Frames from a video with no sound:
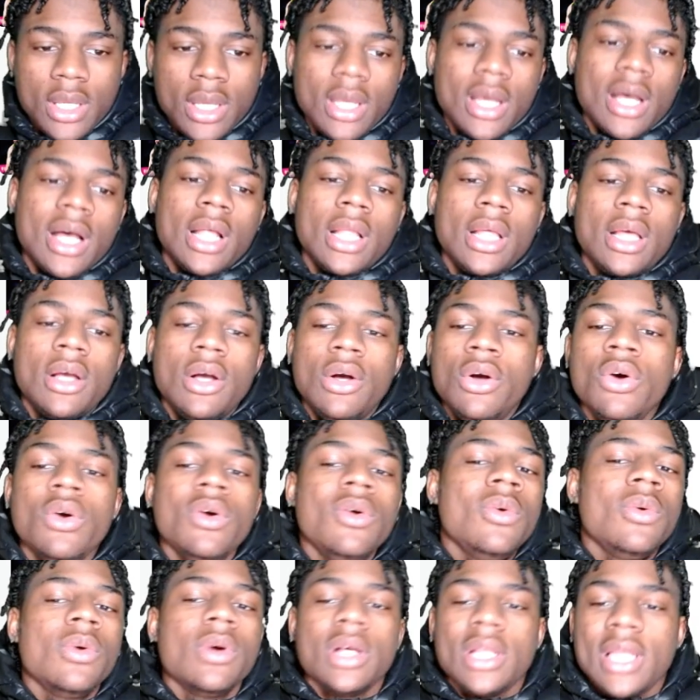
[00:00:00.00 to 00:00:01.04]
Uh,
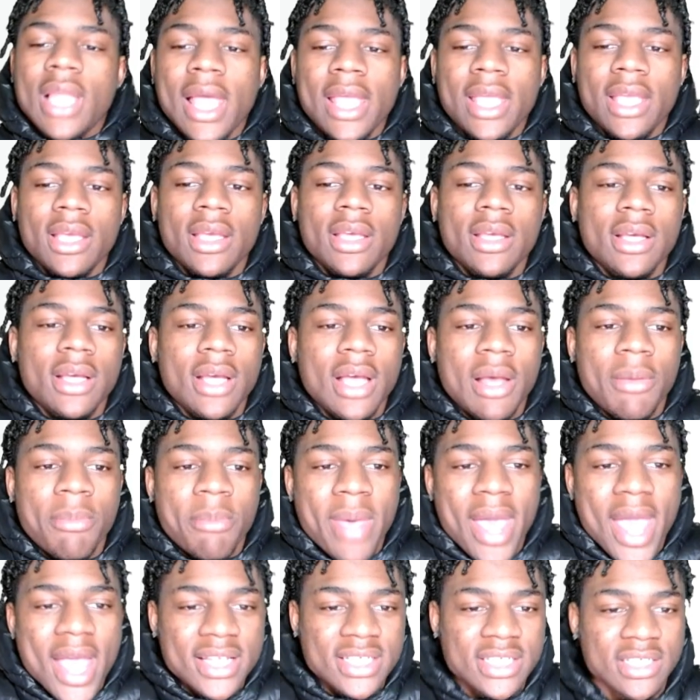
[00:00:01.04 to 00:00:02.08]
who like
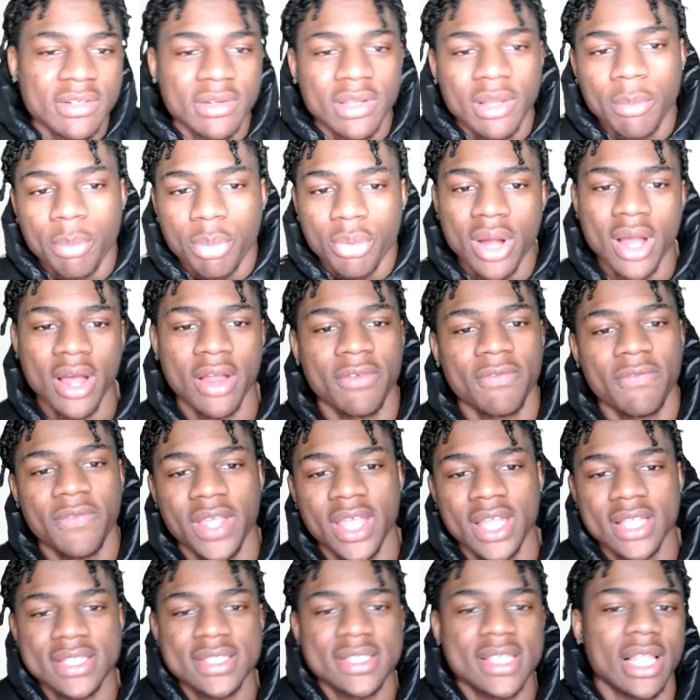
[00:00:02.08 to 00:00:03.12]
imagine LeBron
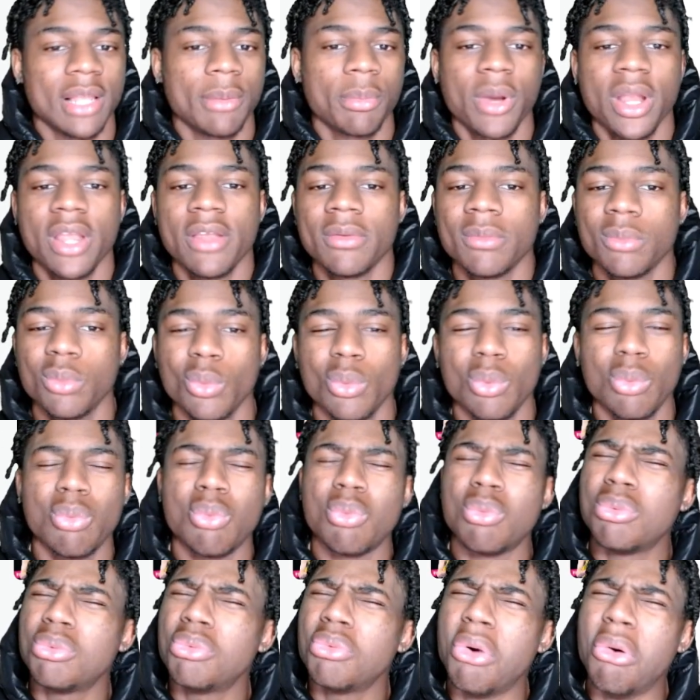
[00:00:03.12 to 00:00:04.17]
fans celebrating
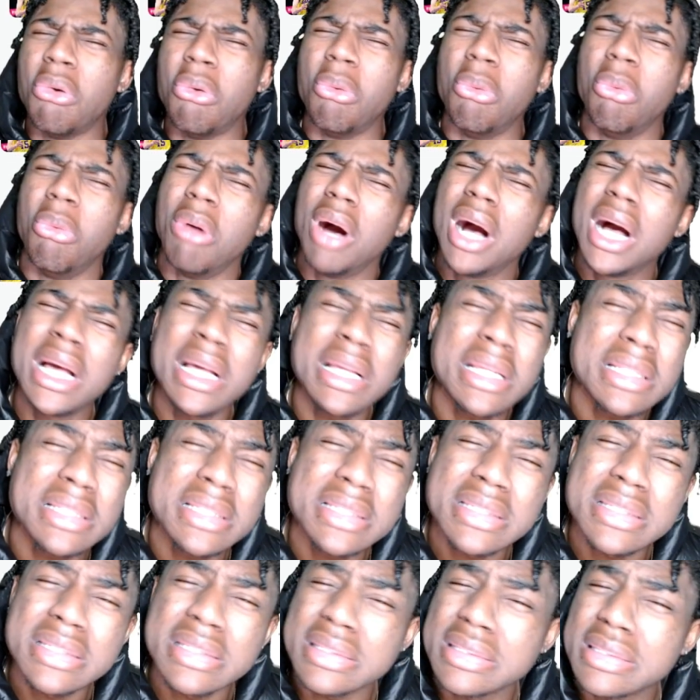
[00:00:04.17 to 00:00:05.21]

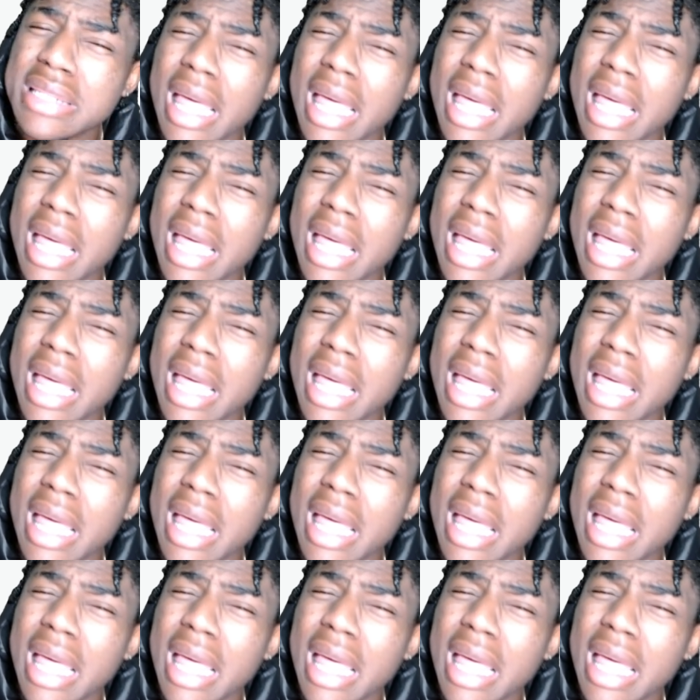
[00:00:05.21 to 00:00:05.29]
what?